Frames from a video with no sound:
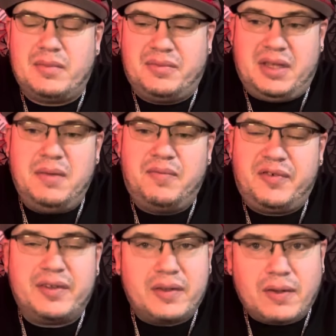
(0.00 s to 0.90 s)
deep
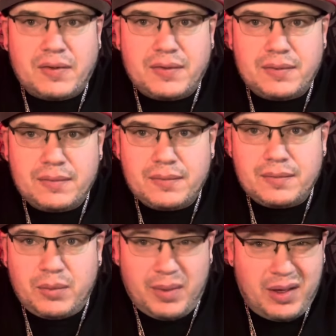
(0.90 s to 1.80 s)
feelings.
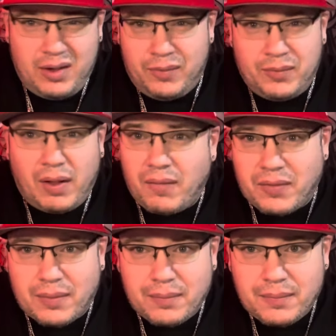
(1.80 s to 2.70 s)
We may even love
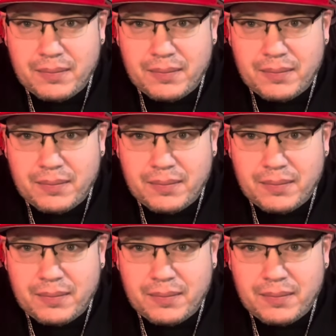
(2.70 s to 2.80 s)
them.